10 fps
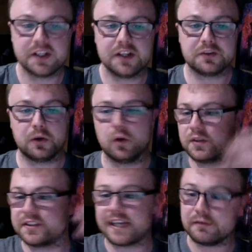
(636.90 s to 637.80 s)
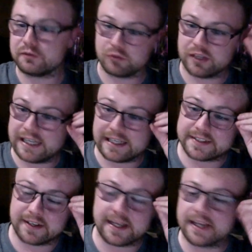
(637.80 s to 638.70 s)
So it all sounds really
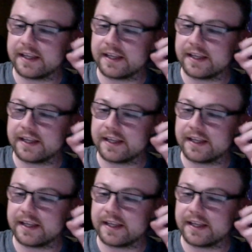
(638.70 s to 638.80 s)
exciting.